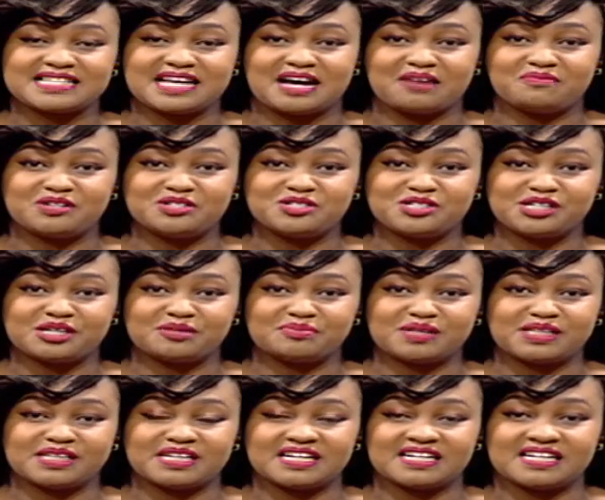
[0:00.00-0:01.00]
I'm Regina
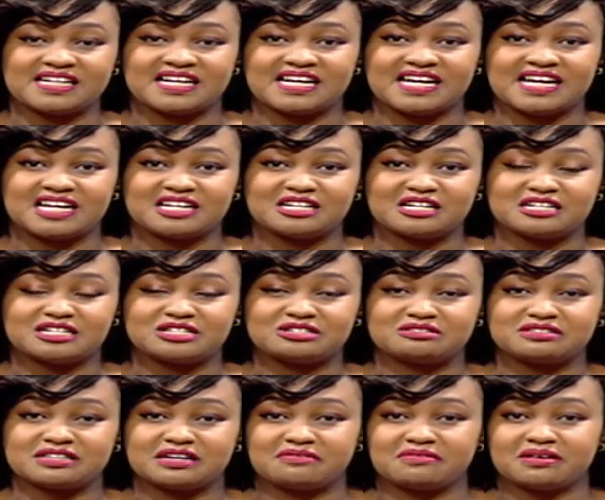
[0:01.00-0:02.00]
Manyara, and
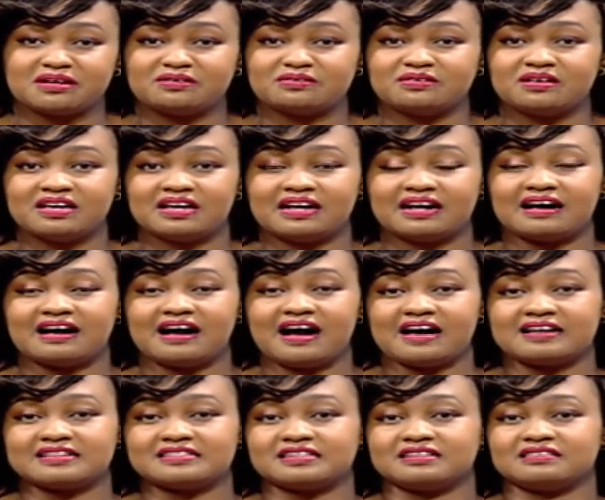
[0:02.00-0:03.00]
today we're looking
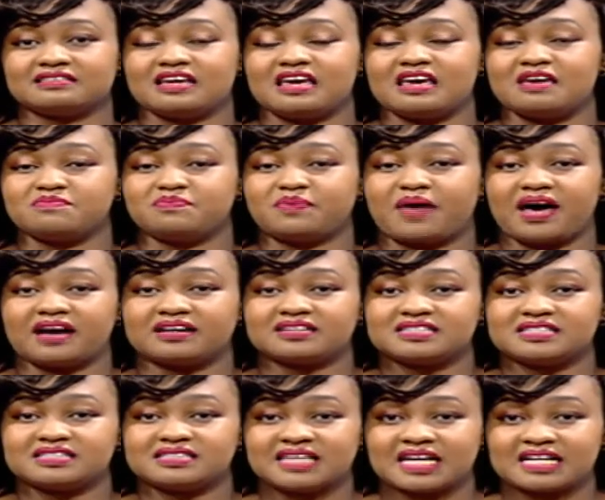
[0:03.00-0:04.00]
at the
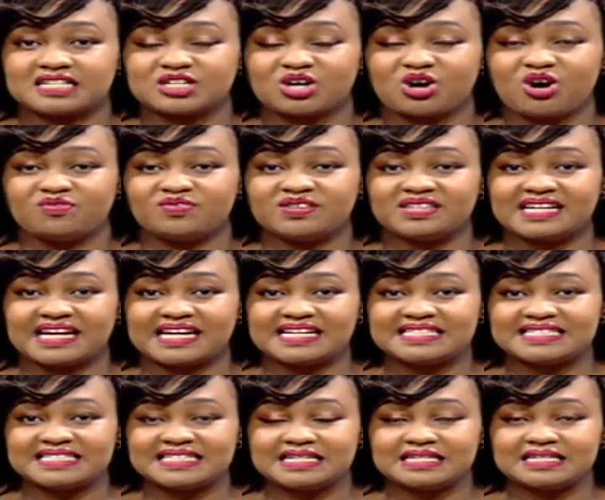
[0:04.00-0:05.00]
impact that
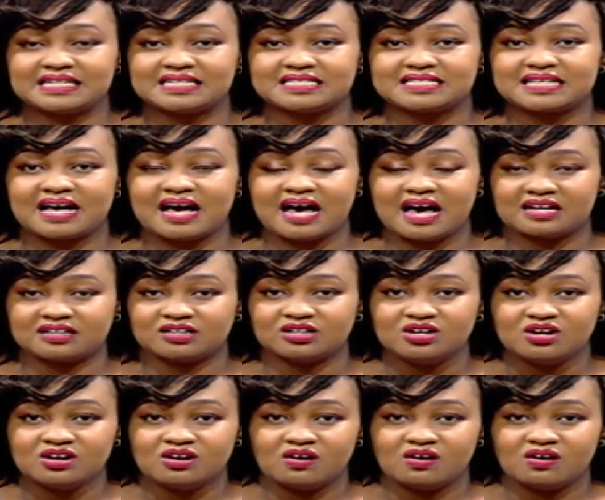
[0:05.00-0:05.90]
COVID-19 has had